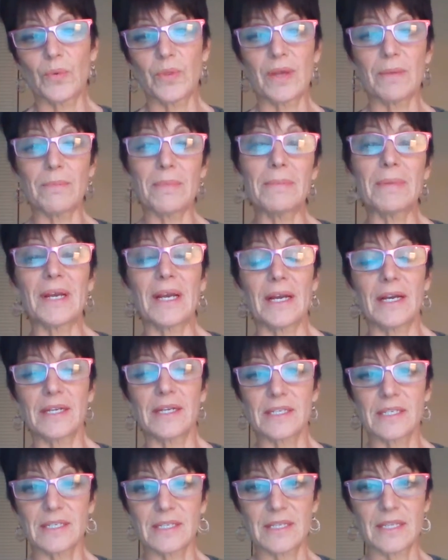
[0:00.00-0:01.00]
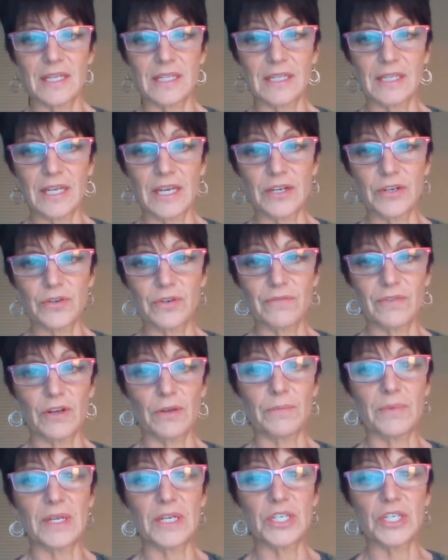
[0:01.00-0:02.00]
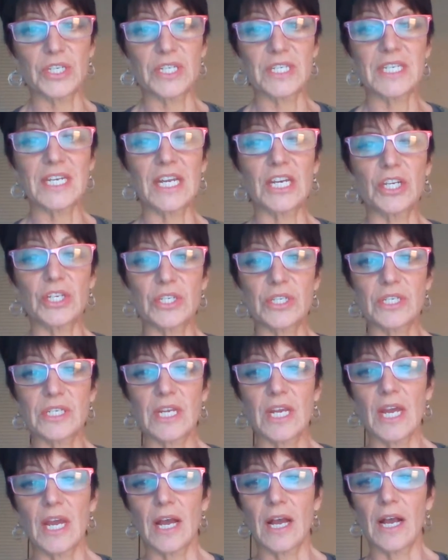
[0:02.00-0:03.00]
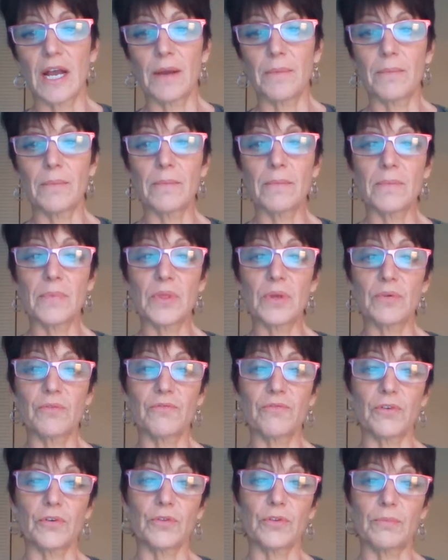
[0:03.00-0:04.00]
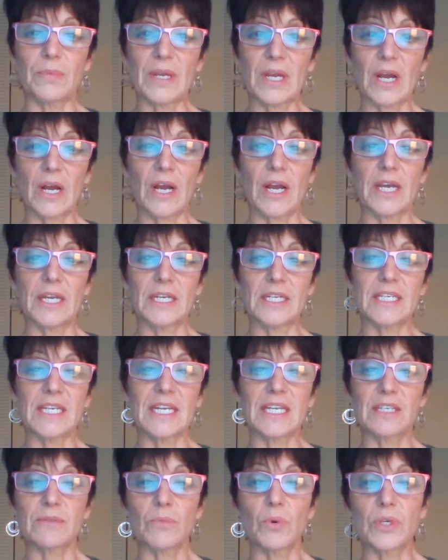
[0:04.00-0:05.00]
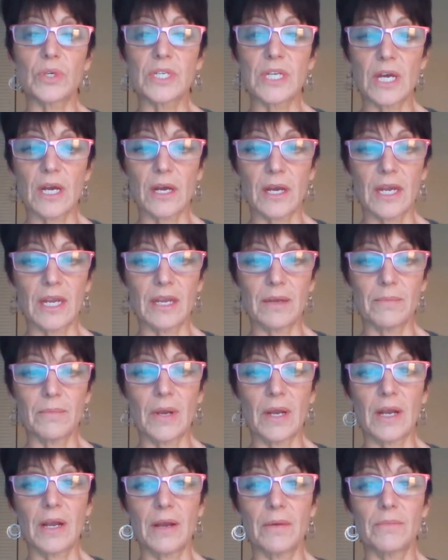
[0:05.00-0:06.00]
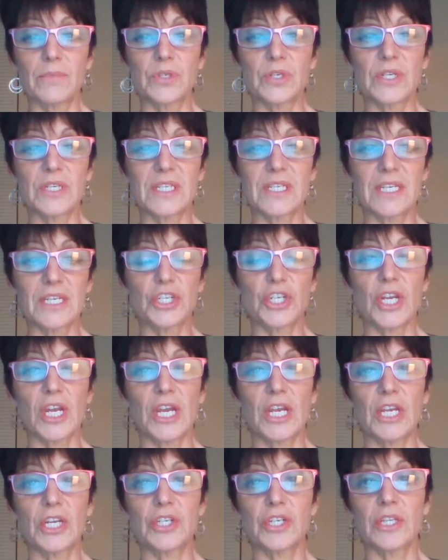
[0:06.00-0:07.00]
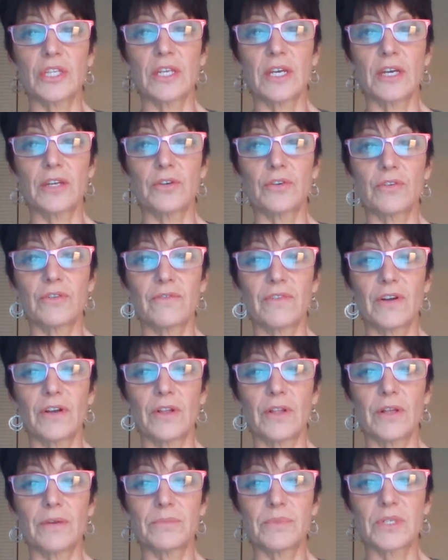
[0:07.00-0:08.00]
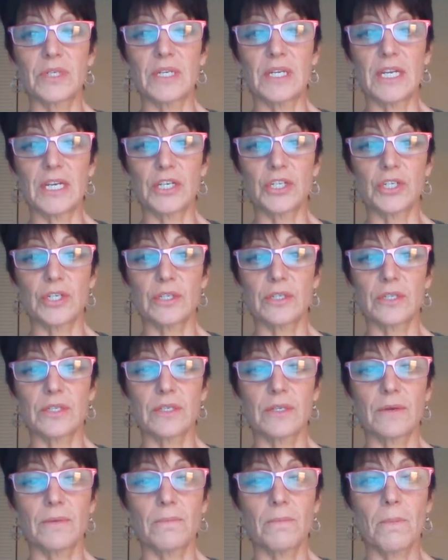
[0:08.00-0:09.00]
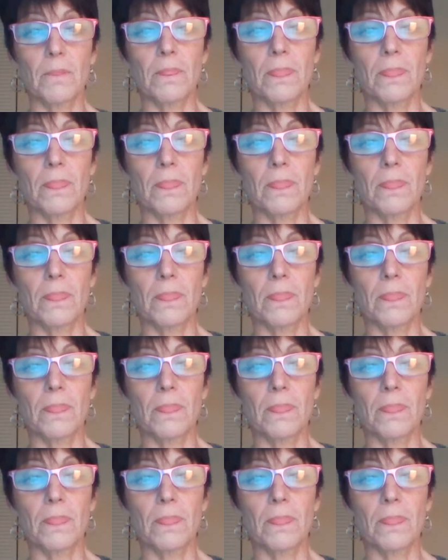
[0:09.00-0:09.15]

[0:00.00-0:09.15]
They mimic us, the underdeveloped. It just takes, they're further behind. It takes more time to see change in the underdeveloped nations.